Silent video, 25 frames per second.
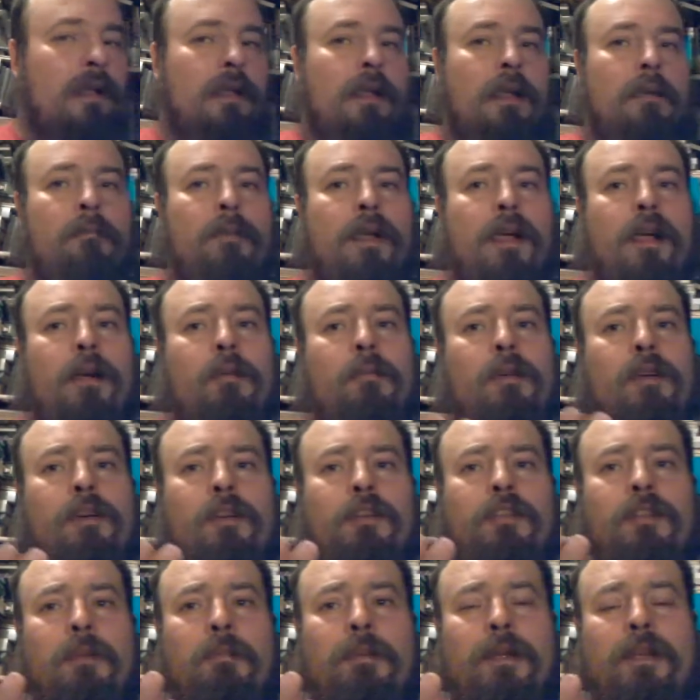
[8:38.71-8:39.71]
But I wanted
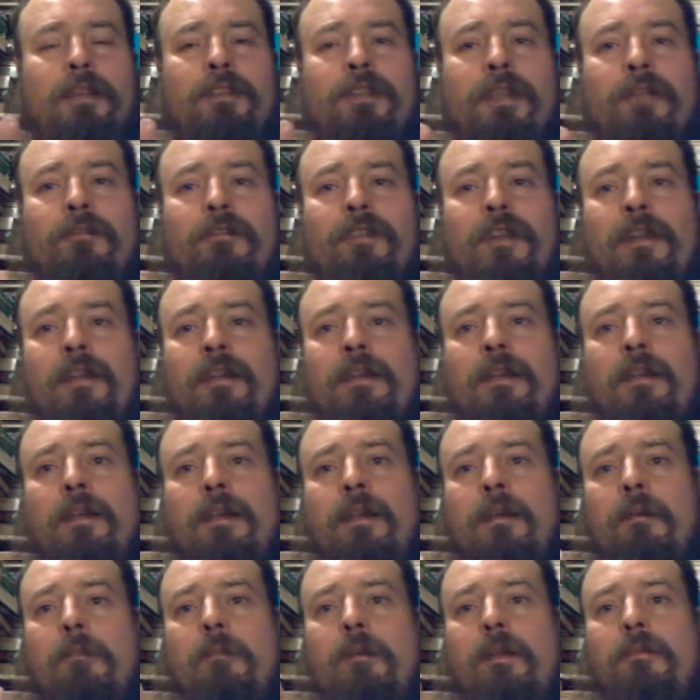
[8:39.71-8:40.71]
to pick something
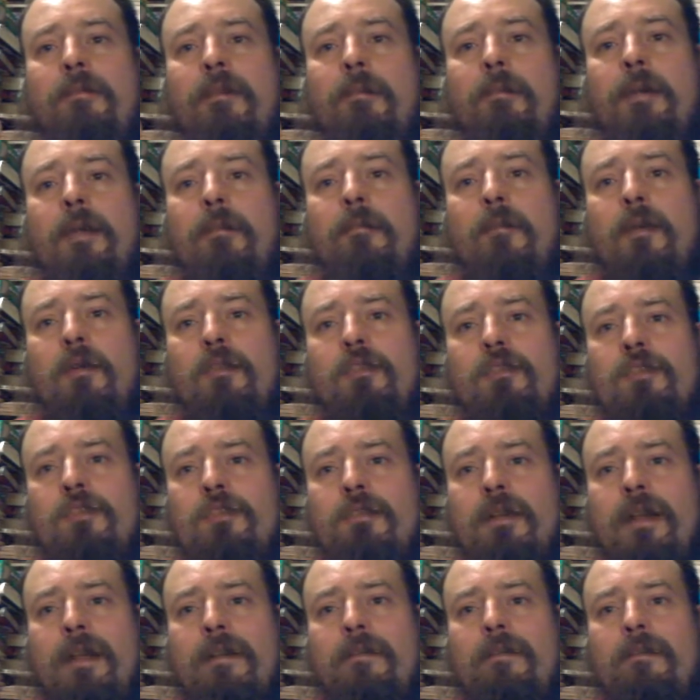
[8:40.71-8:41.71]
with a bit more
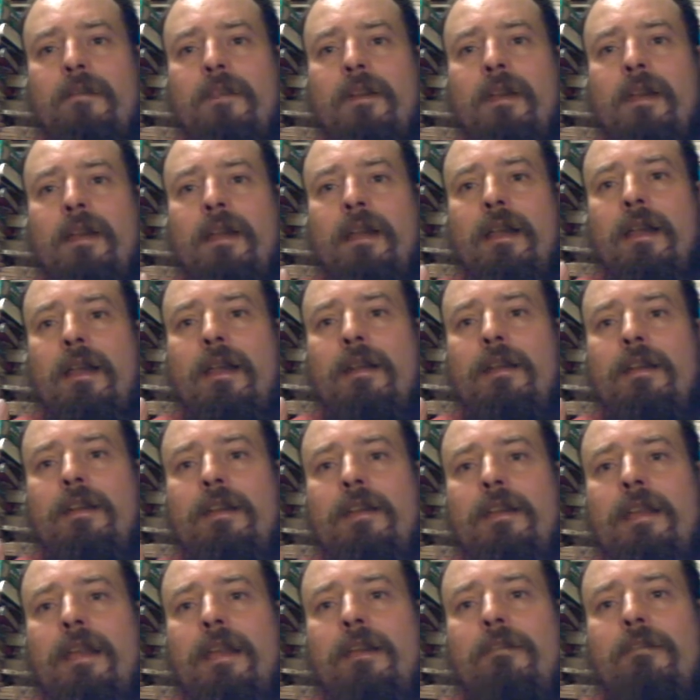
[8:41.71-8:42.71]
strength and
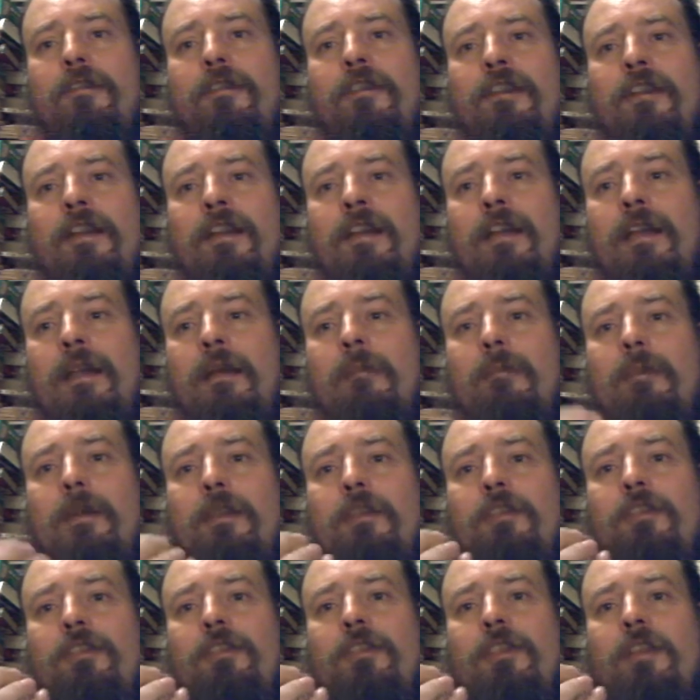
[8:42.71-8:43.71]
depth, but
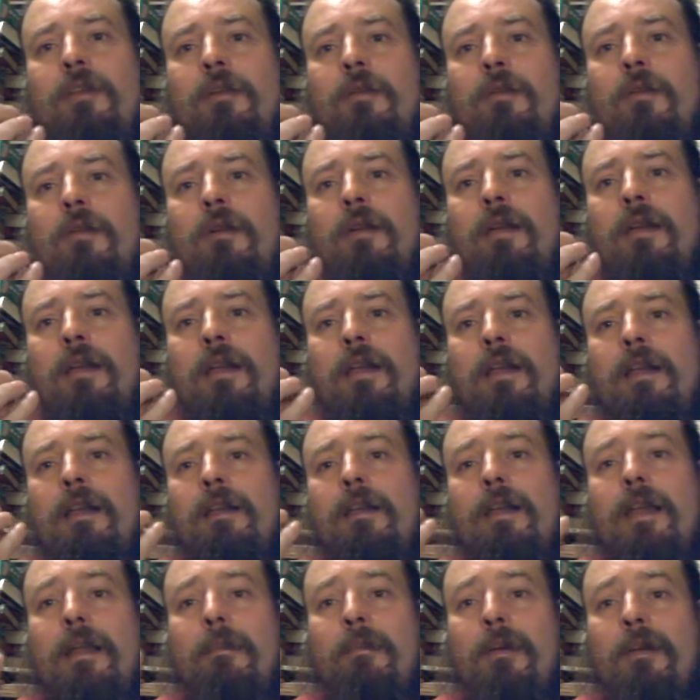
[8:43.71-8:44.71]
still
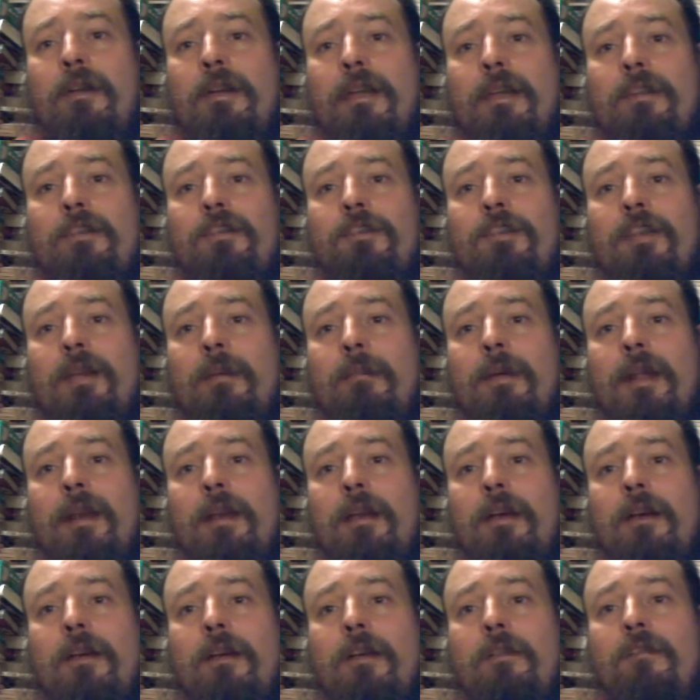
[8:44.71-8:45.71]
keep on that summer
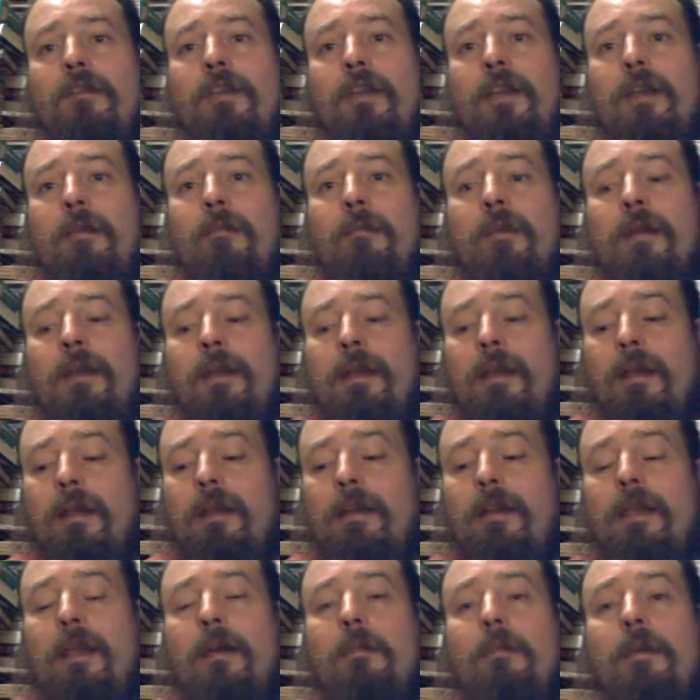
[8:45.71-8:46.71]
lager theme
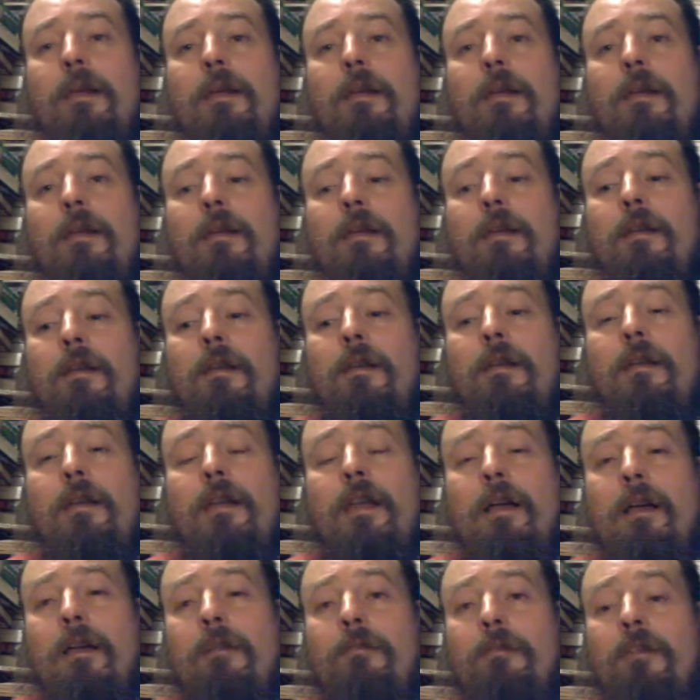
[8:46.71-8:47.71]
that I'm
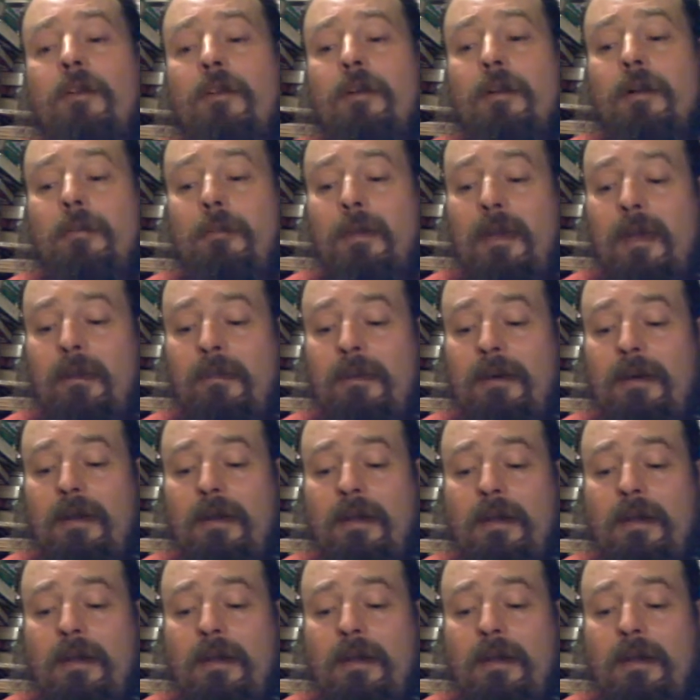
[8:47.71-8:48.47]
going for at the moment.